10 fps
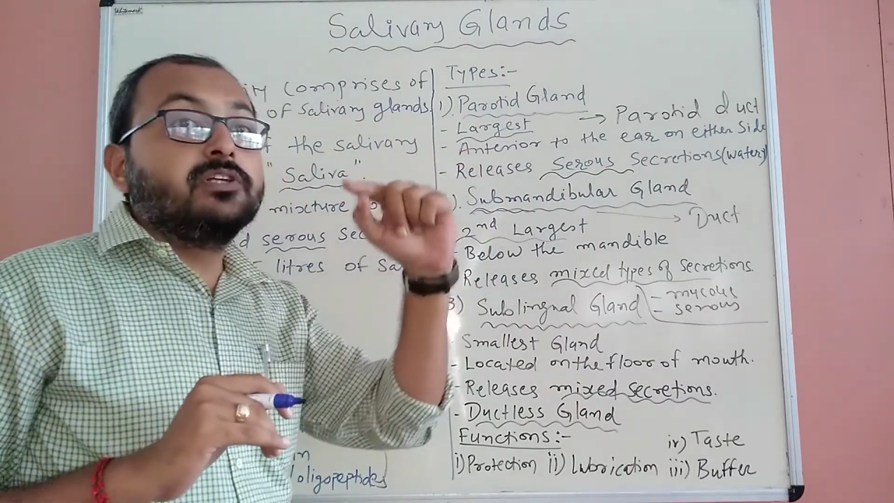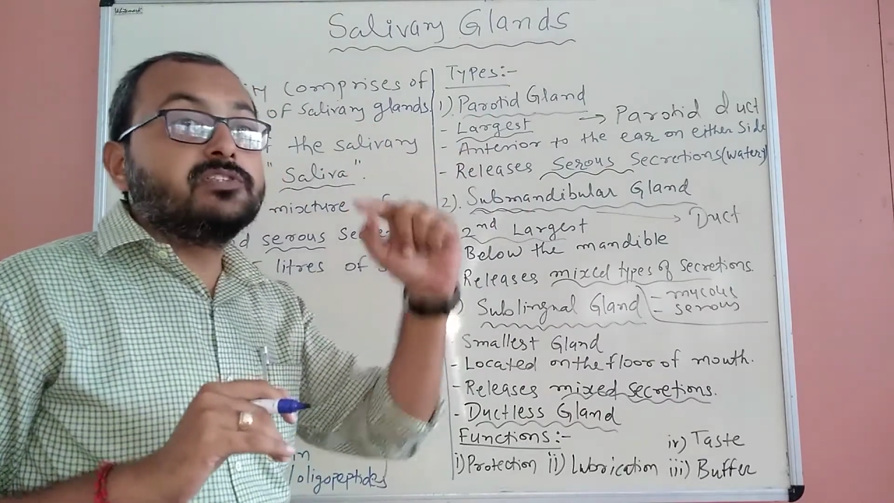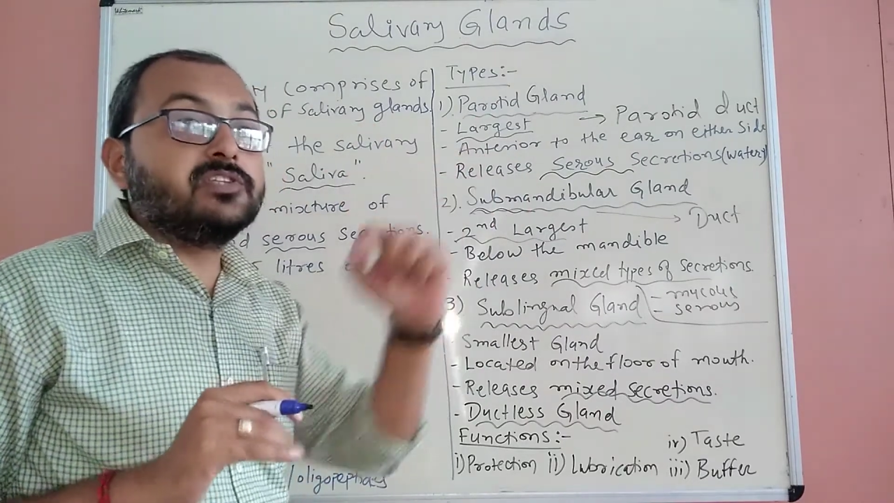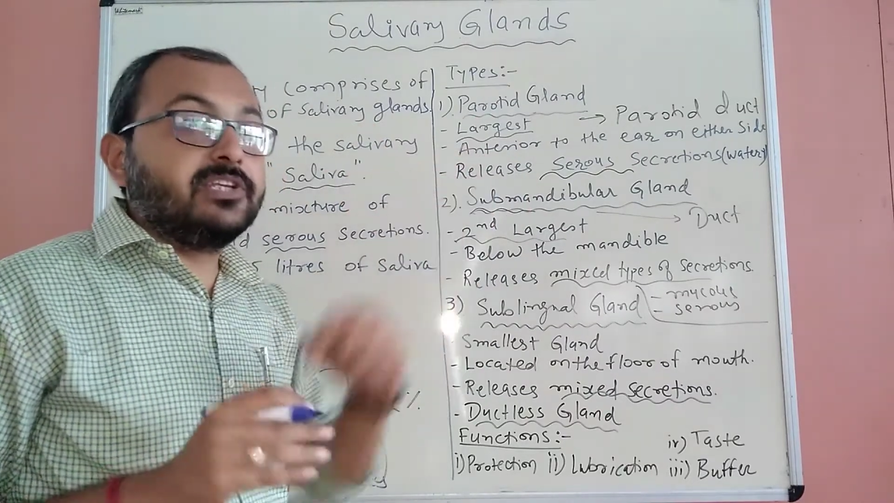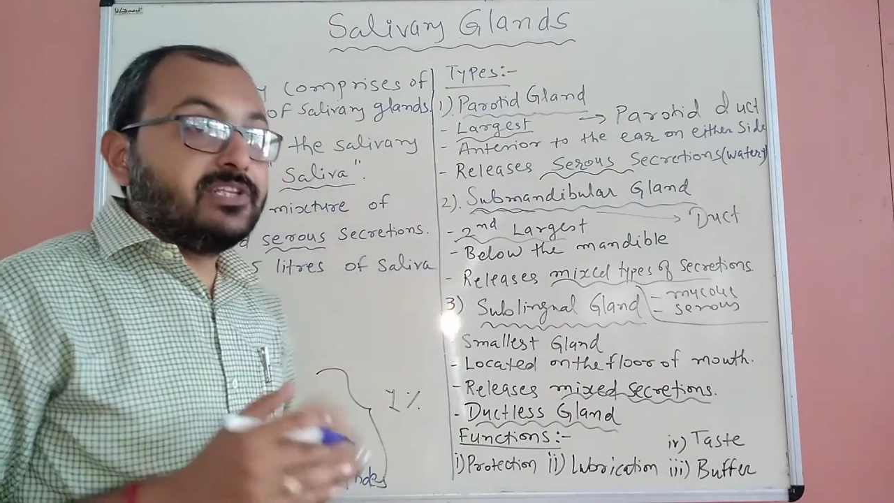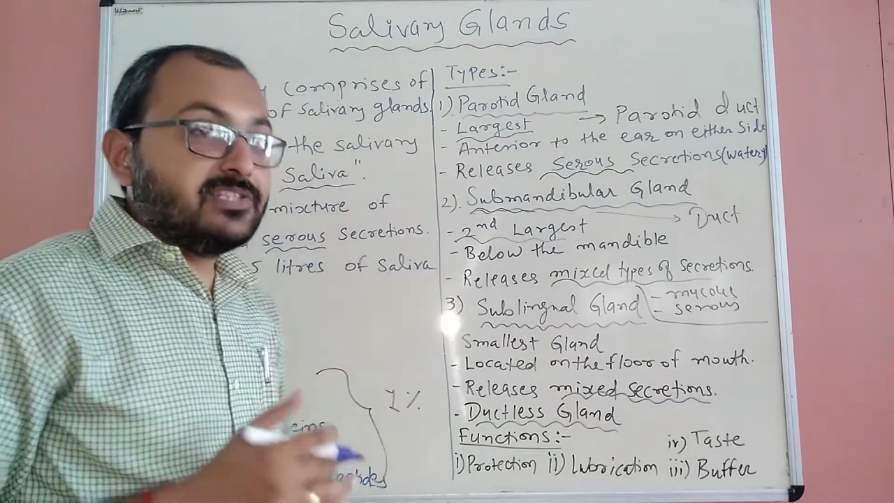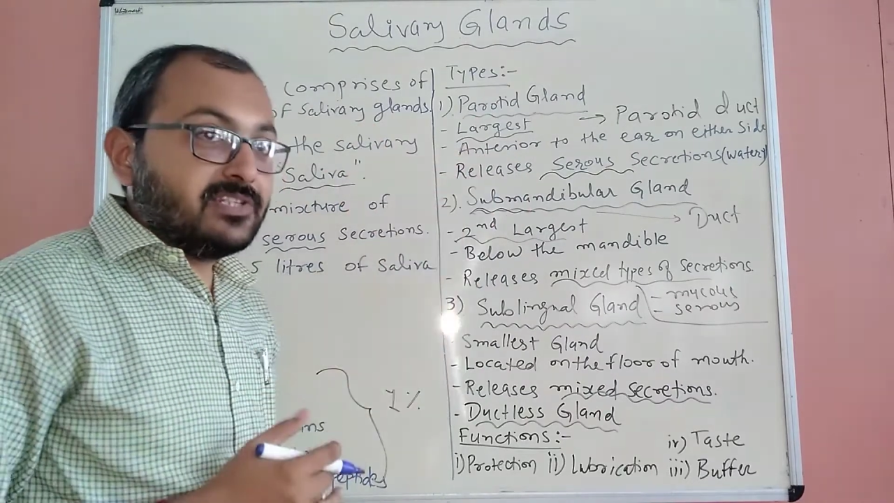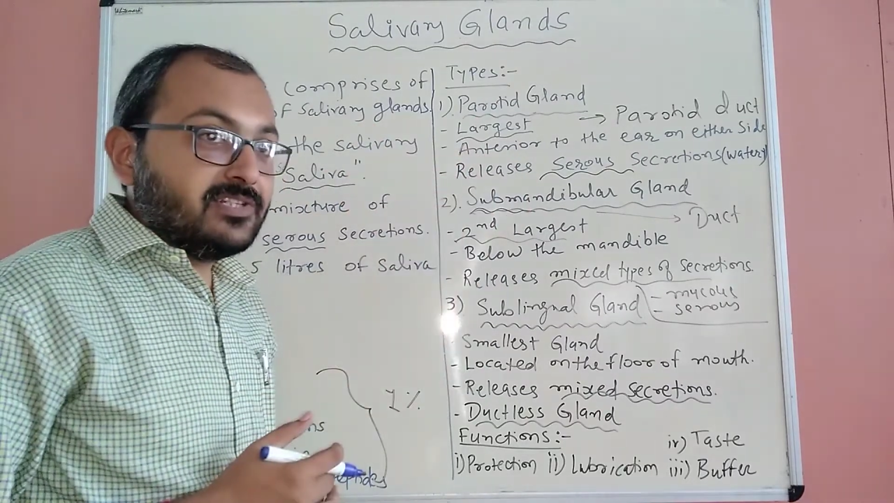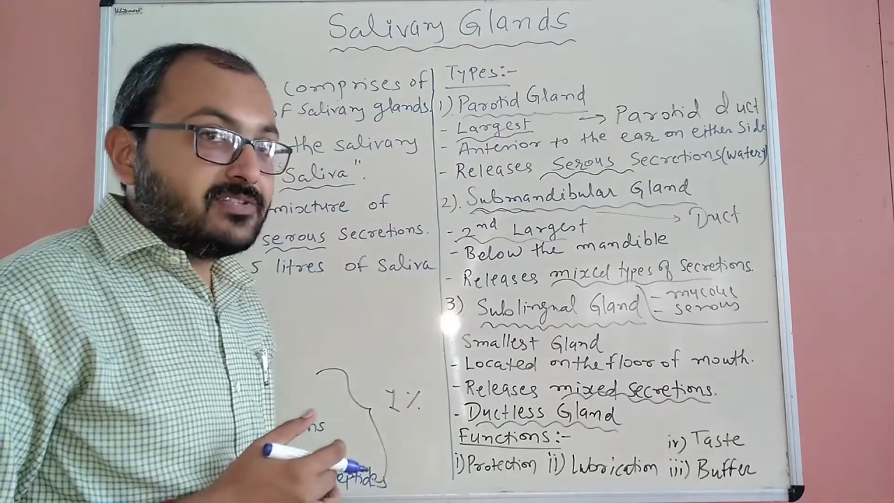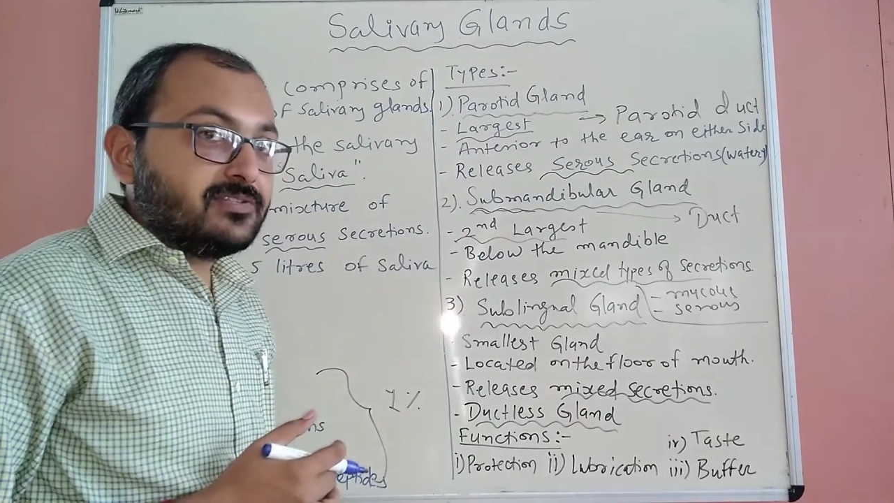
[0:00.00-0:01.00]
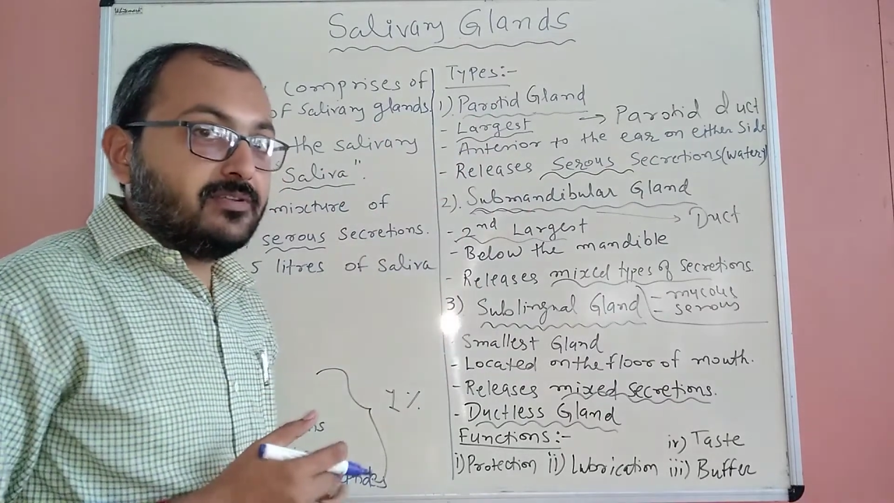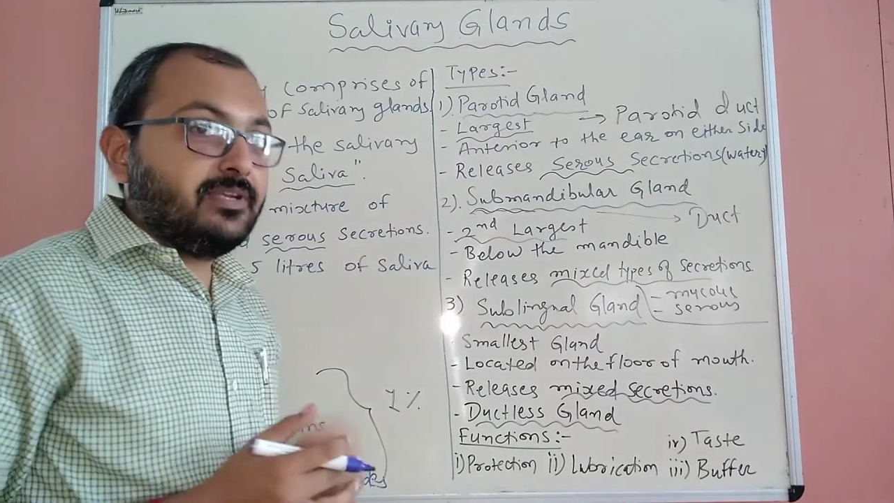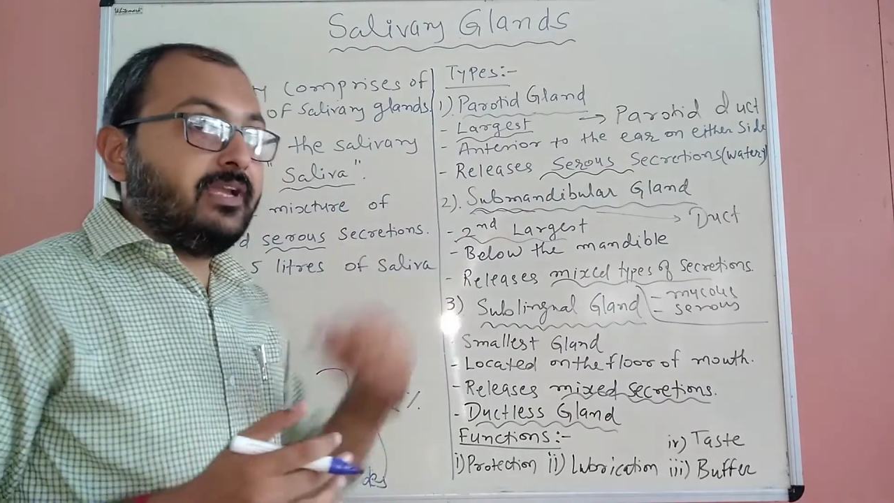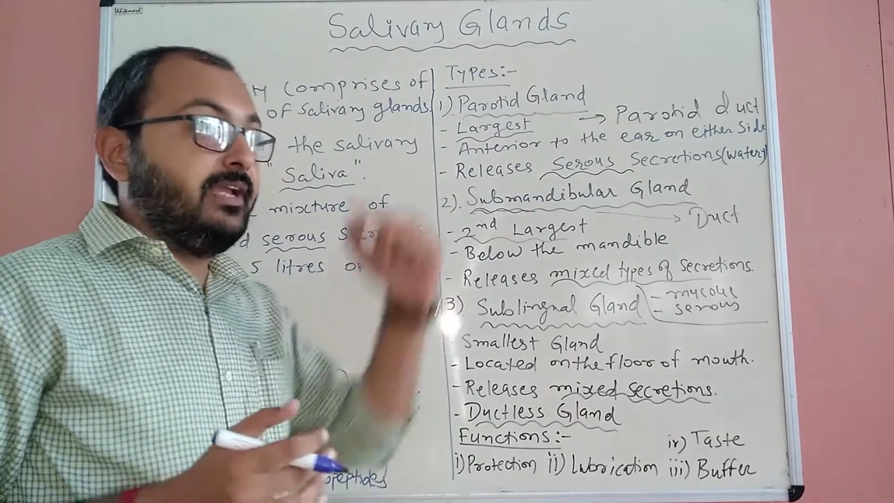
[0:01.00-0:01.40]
secretions.